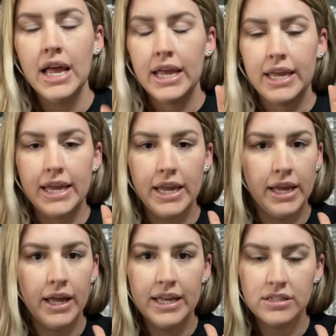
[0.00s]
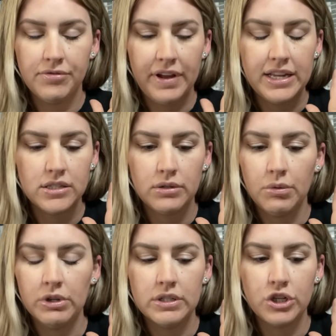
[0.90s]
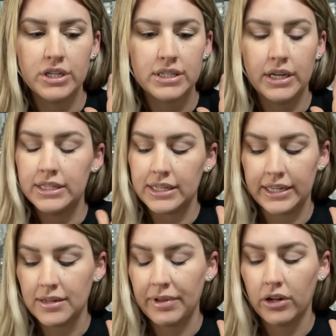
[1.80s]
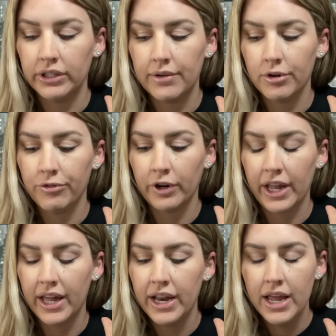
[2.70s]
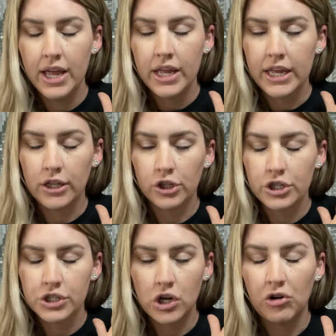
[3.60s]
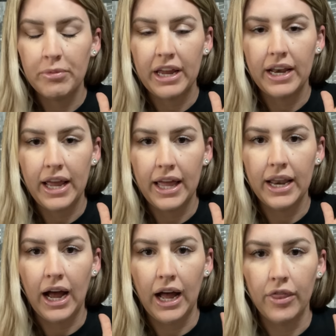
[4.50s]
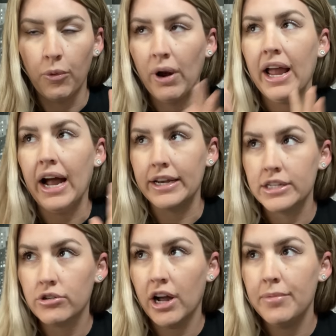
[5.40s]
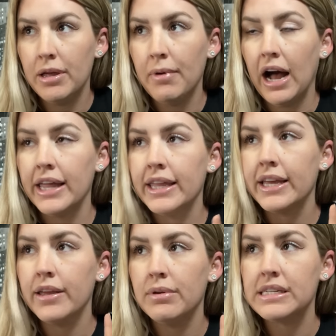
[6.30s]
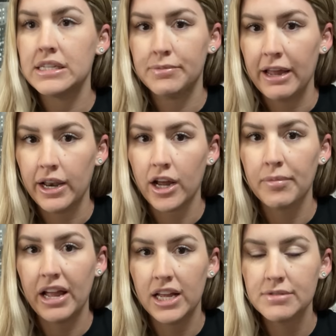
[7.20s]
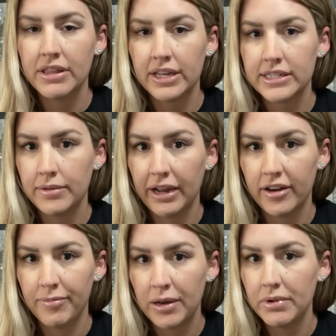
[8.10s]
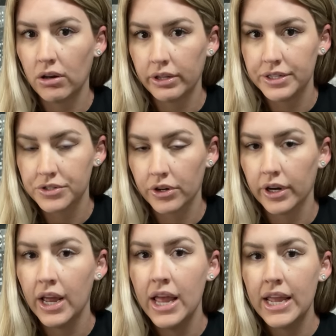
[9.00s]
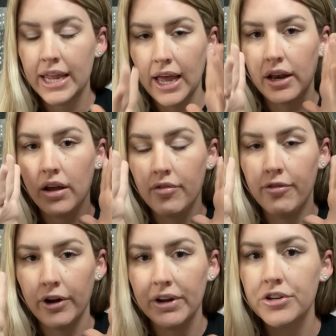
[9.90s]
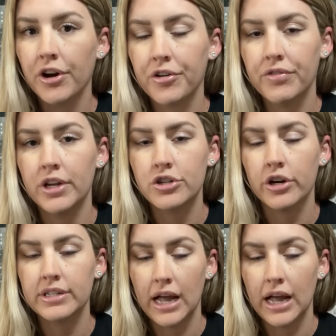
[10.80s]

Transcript: His face was just, it's like something I'll never forget. He looked so mean. And the way I describe him, I think he was Hispanic. My husband thinks he might have been Middle Eastern. He had very dark features.